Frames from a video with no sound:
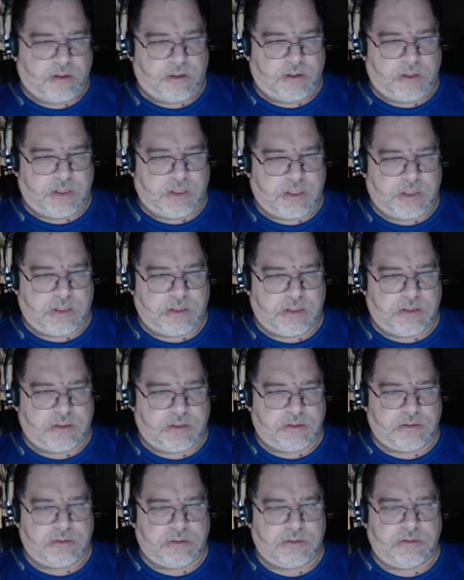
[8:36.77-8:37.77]

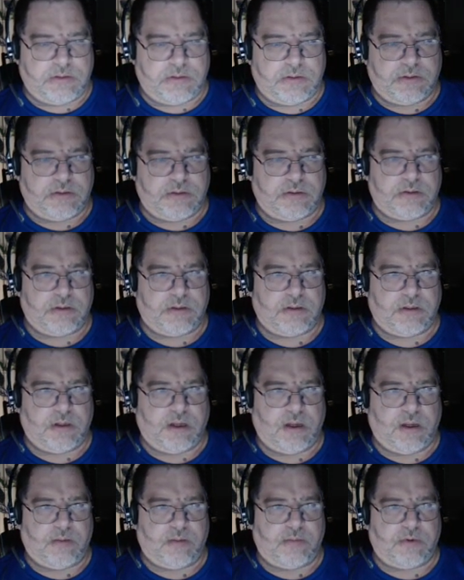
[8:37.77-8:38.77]
and
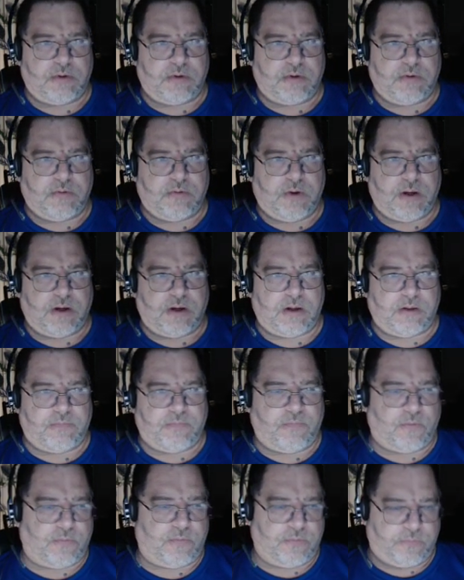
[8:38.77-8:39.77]
I'm going to create another
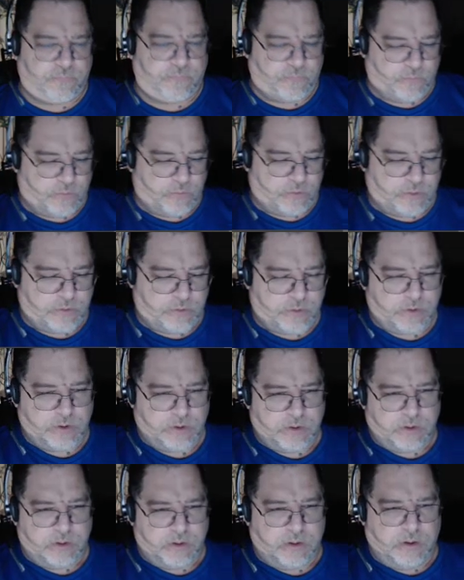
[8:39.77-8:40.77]
folder for
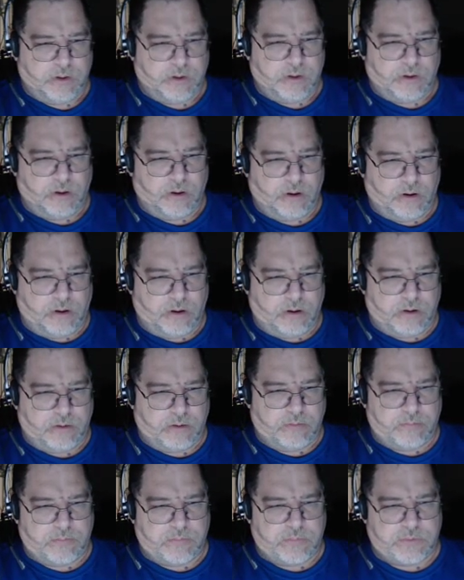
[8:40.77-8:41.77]

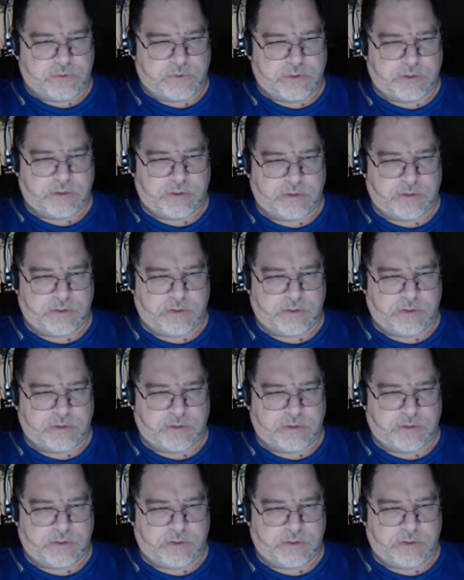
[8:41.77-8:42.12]
Armed,